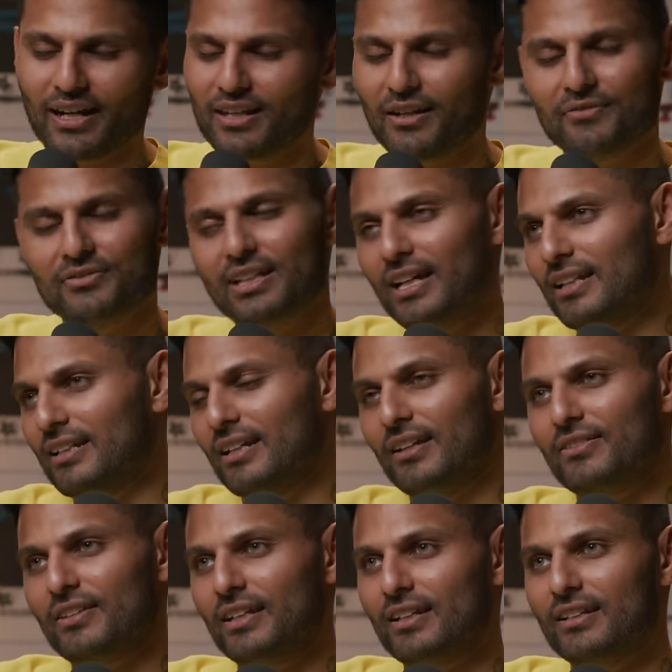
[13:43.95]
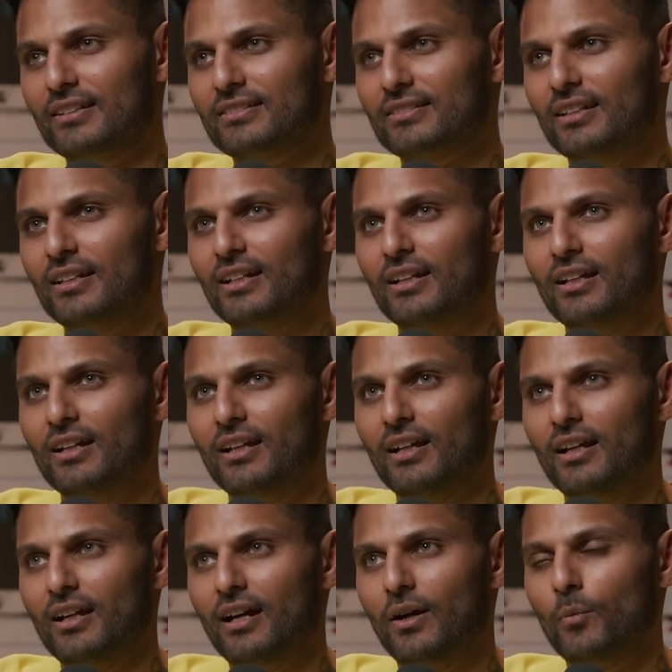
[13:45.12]
I love that. And I think it's,
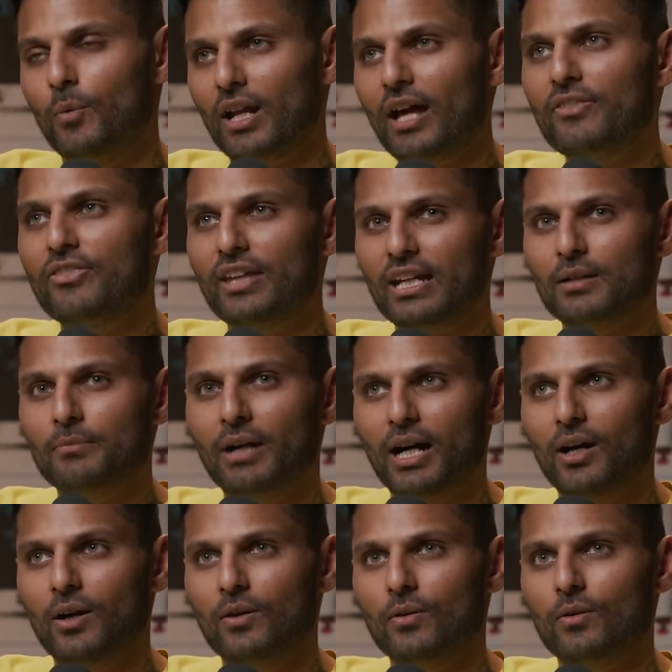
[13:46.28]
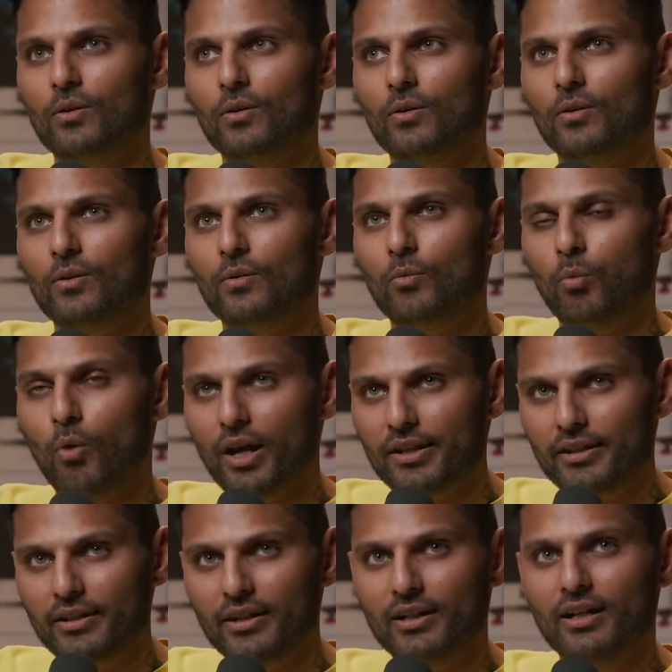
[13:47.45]
when I think about
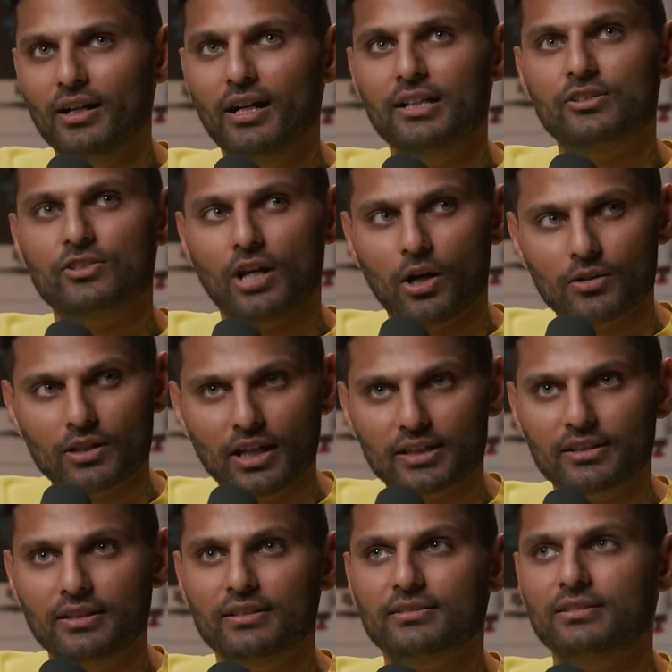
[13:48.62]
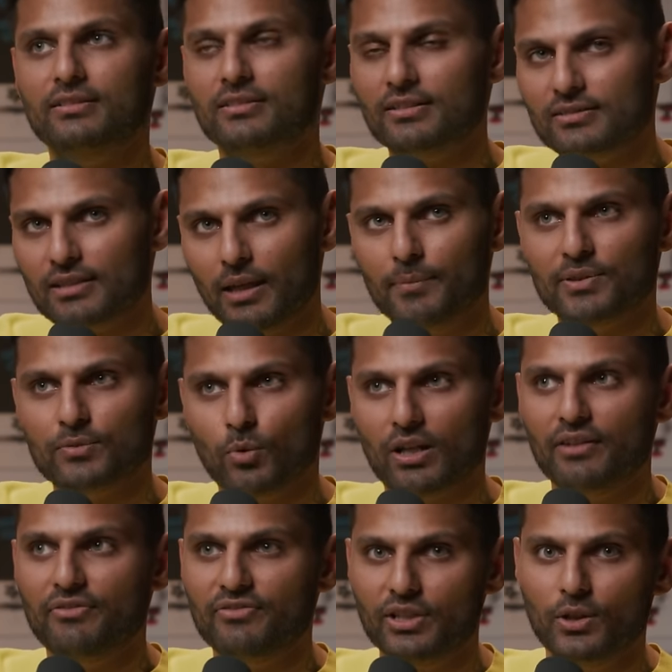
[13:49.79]
wonder and childlikeness, it's the same as what
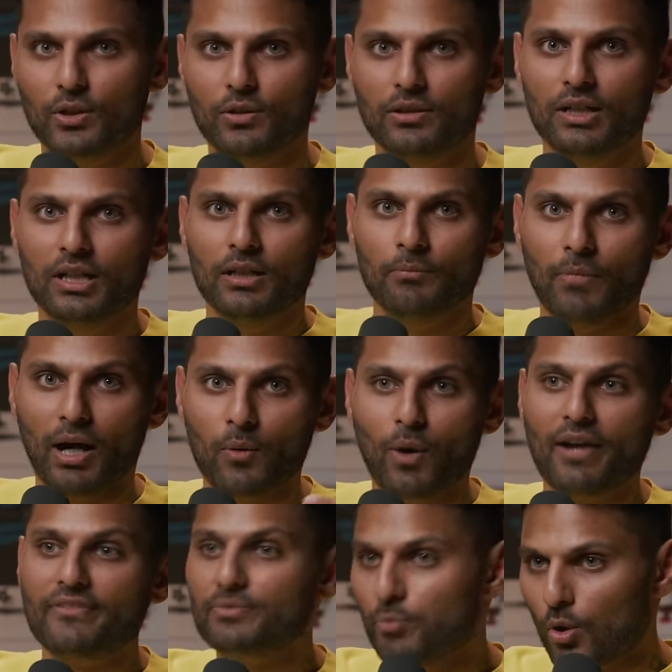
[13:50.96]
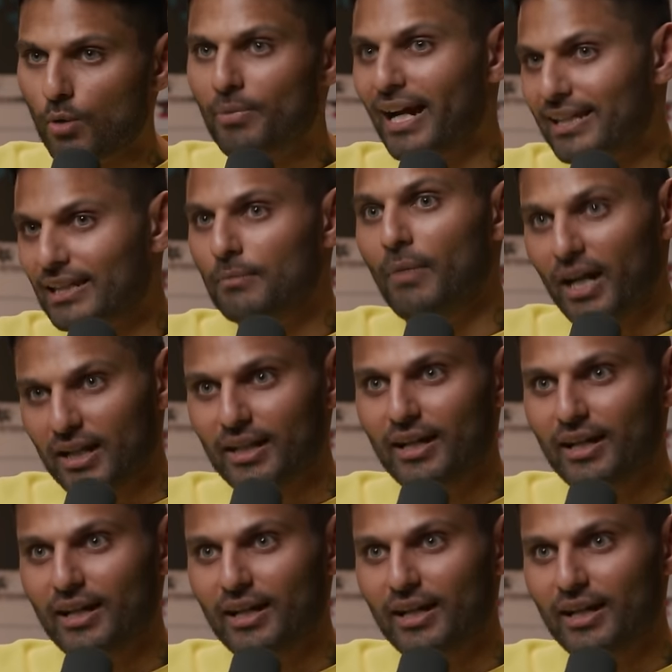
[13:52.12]
I feel my wife's brought back into my